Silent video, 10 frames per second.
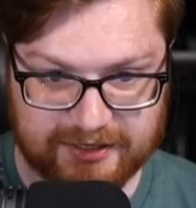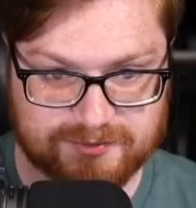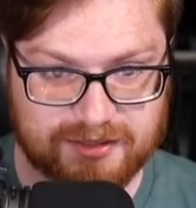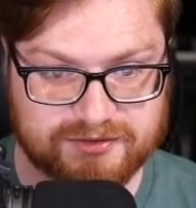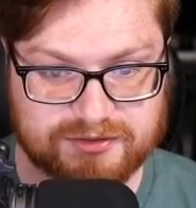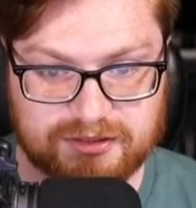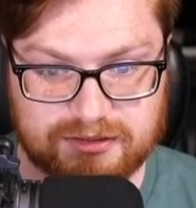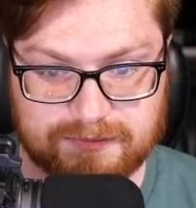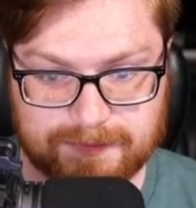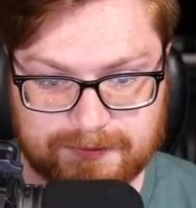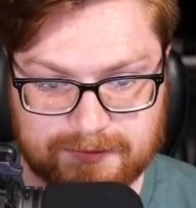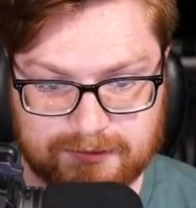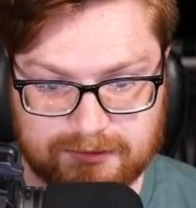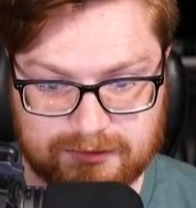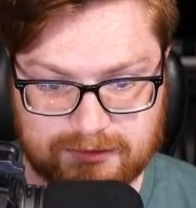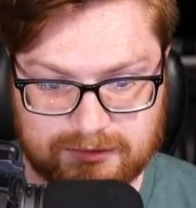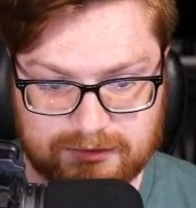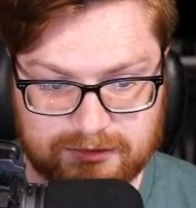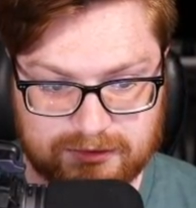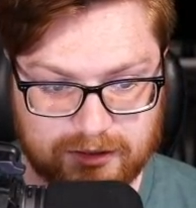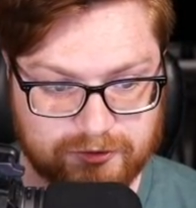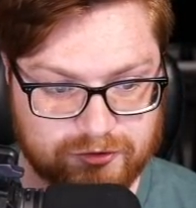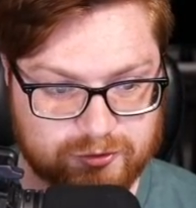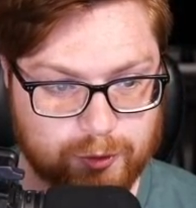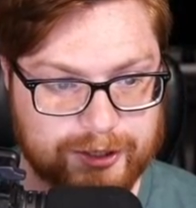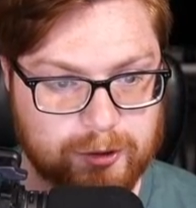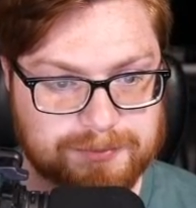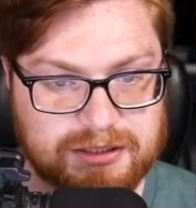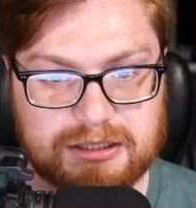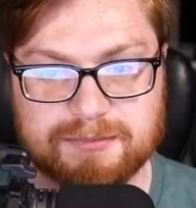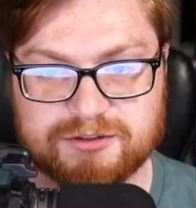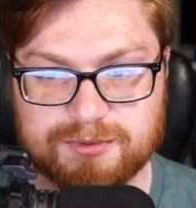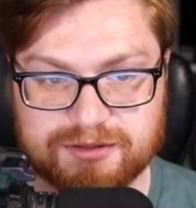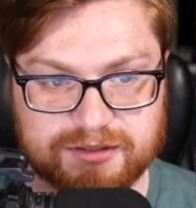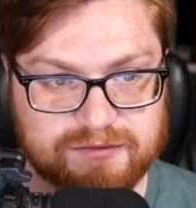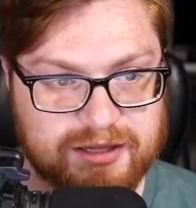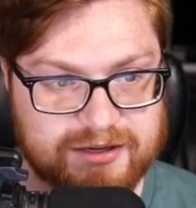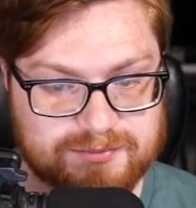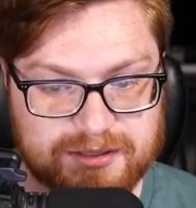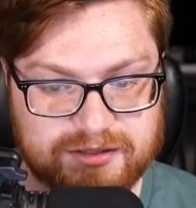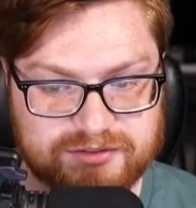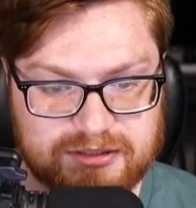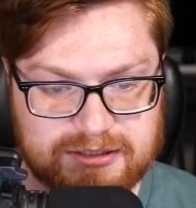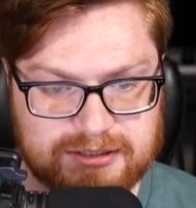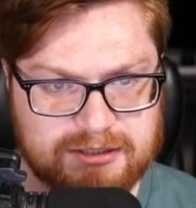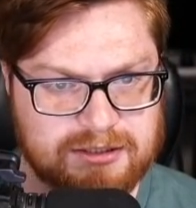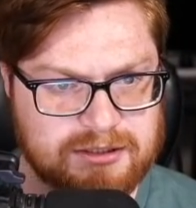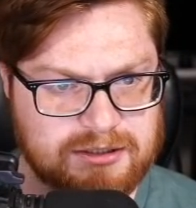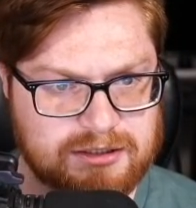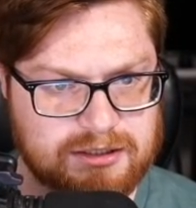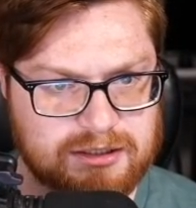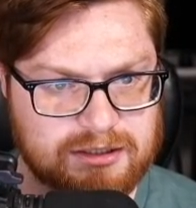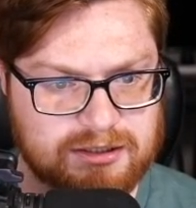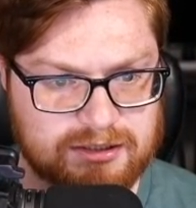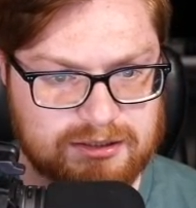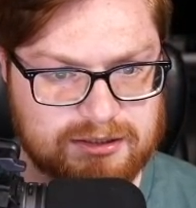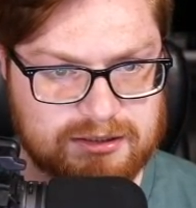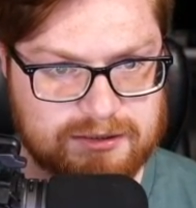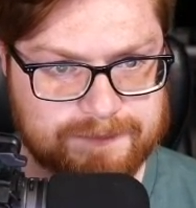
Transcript: pass again. Underscore LP makes me think of last pass. Uh,